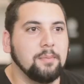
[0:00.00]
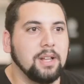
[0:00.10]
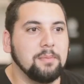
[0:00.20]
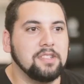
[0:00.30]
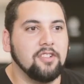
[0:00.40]
My
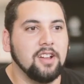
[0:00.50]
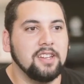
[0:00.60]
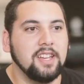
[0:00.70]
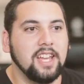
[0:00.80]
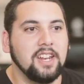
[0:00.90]
name is Gerard
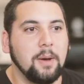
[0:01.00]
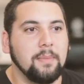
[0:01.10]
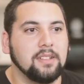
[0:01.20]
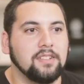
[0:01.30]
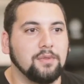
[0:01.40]
and I'm
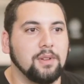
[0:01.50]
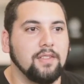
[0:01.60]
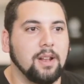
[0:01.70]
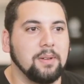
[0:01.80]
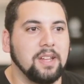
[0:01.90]
a software
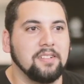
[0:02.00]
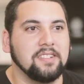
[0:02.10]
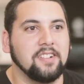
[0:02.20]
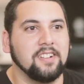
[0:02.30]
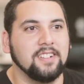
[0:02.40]
developer here at
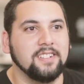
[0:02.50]
Xero.